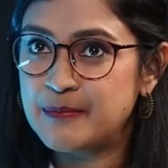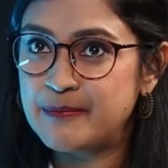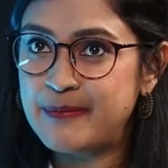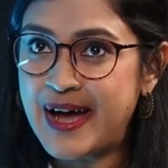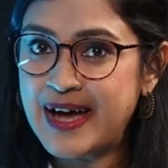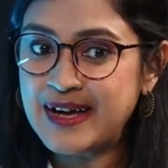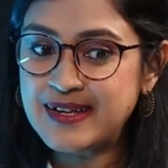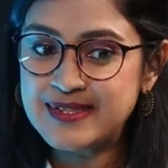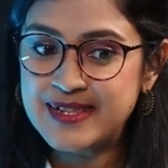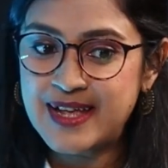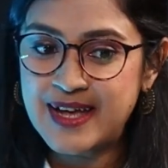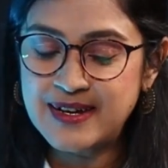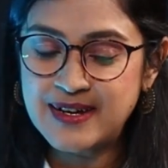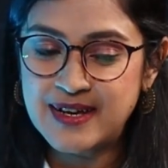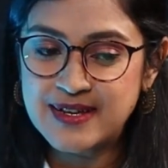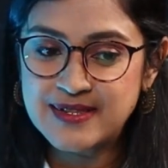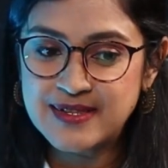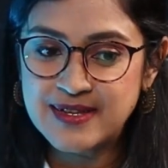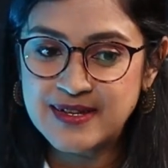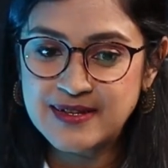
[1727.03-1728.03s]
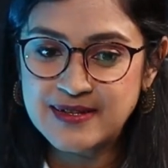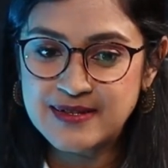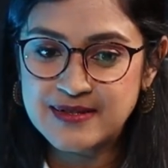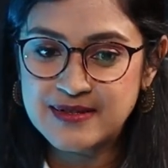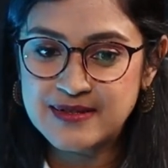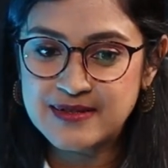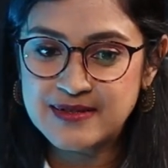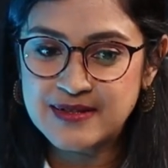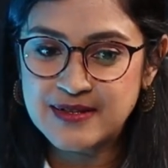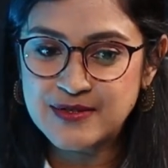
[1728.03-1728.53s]
back then, I
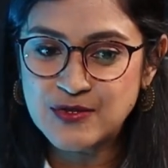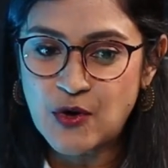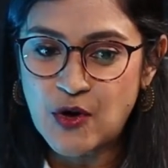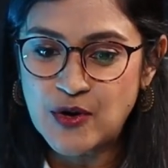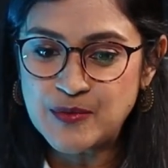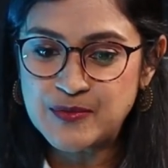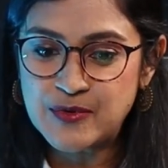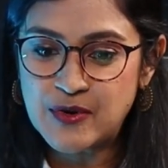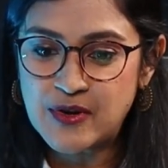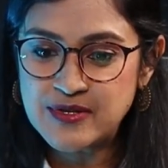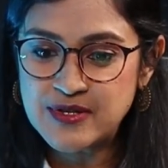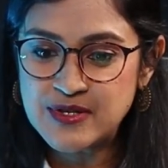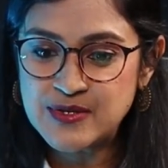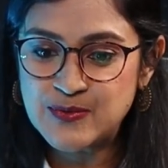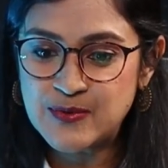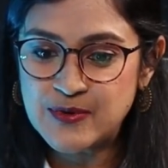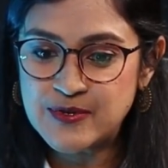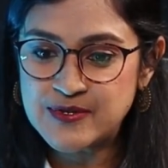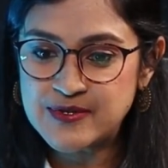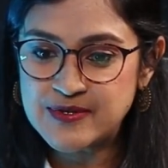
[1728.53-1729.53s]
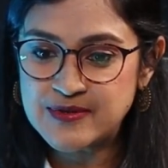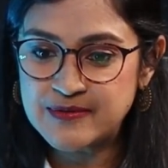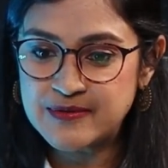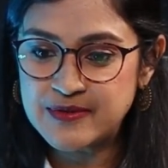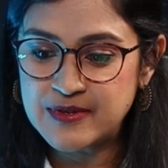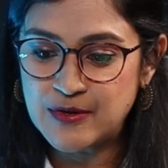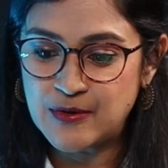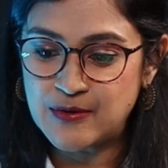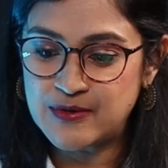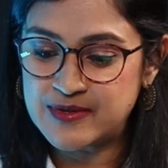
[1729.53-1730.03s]
think the thought process was,
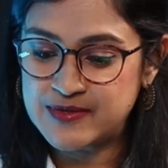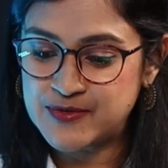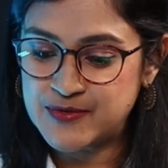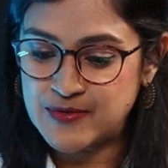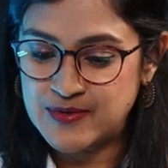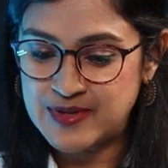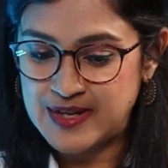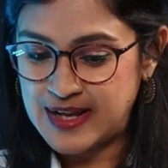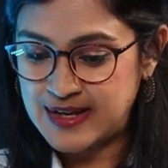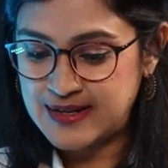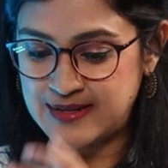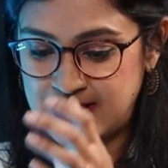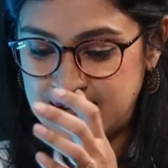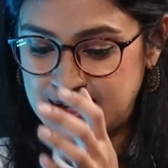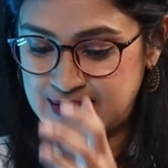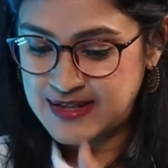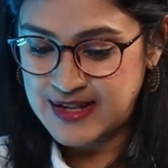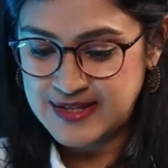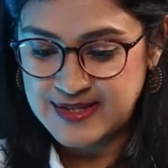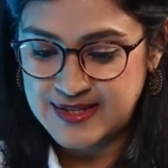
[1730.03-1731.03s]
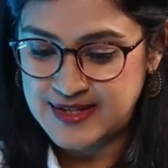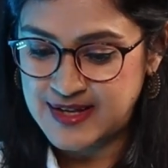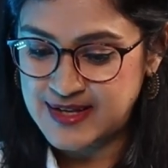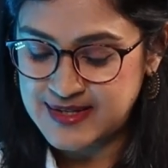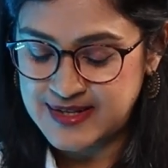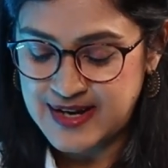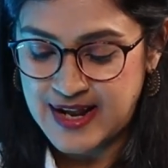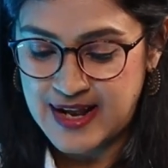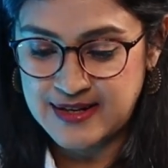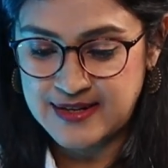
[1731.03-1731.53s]
you know, so like, let's say
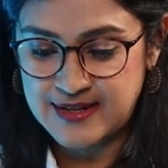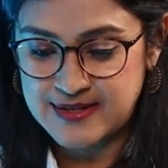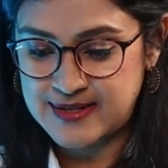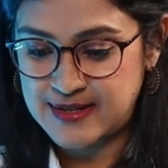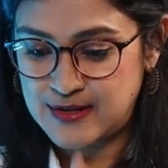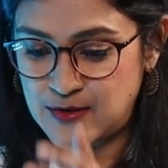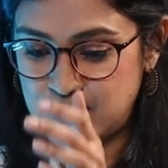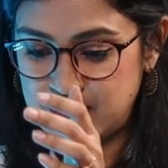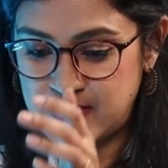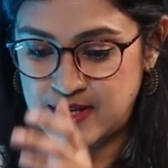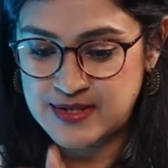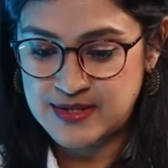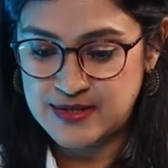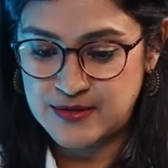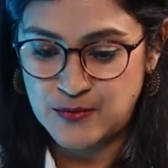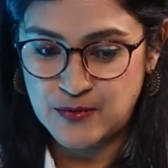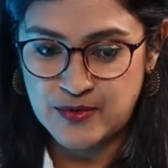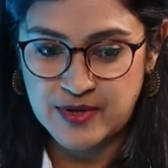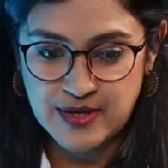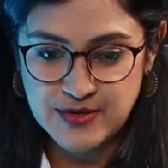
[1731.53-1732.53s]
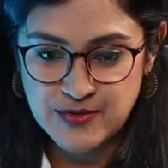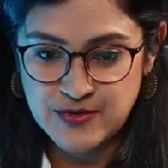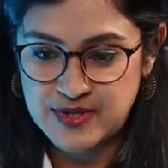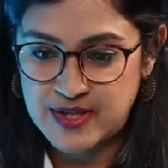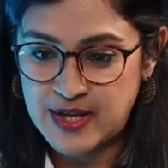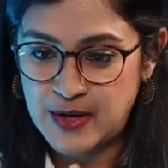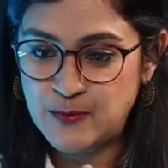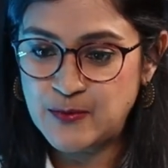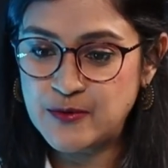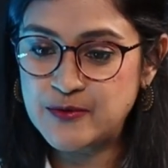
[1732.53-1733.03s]
there's an Alcatel or there's a Nokia. So
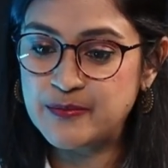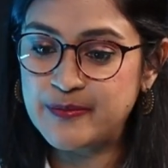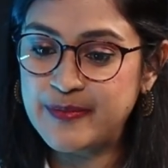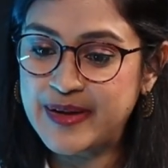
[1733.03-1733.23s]
they would